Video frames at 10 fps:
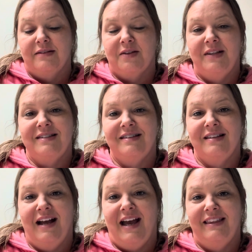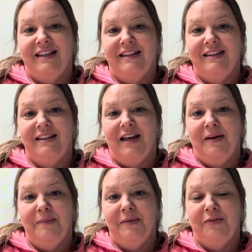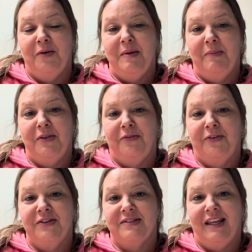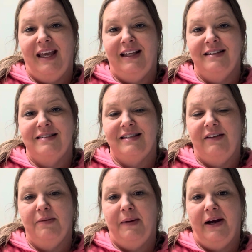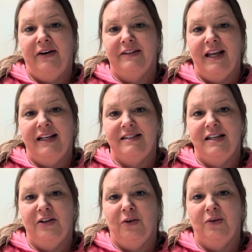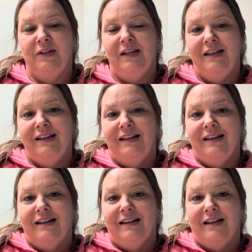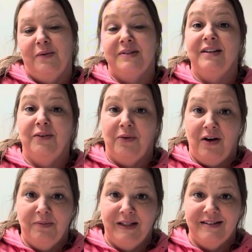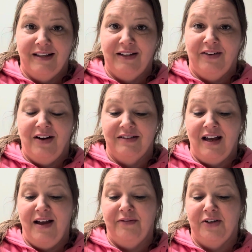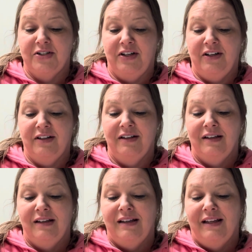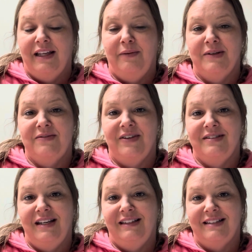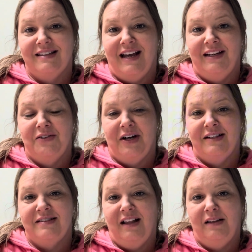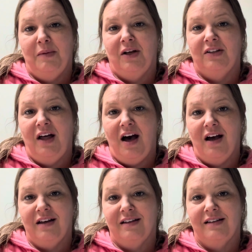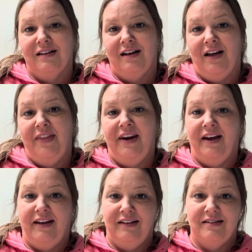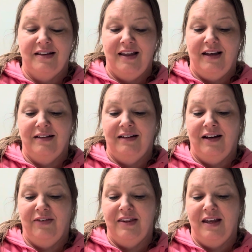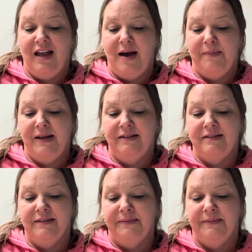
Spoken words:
So this is the guy that, if you remember the first kid, Stephen Parent, the 18-year-old, who was in the wrong place at the wrong time for sure. He was visiting this guy to try to sell him a clock on the night that everything happened.